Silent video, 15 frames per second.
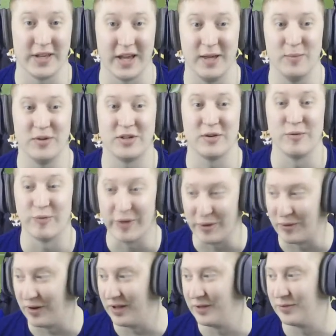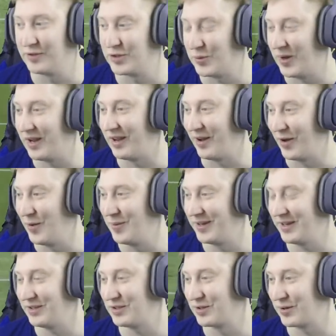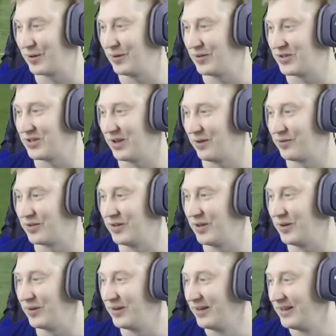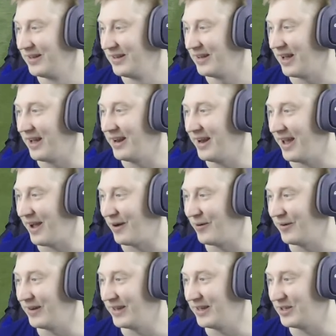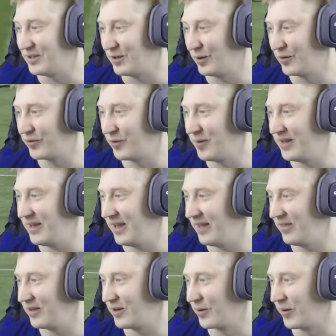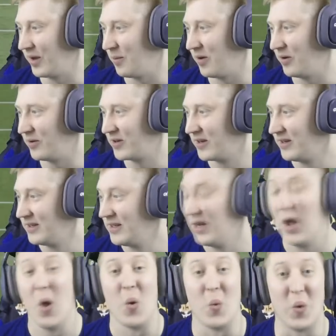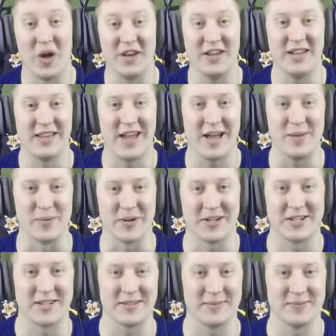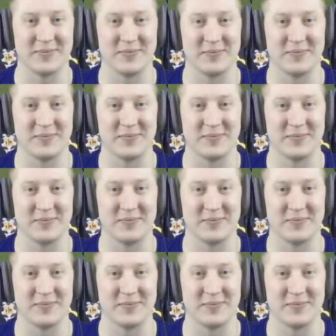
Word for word: for Cambridge in real life as well at home against Crewe this afternoon. And now he scored for me in the career mode. one nil Cambridge.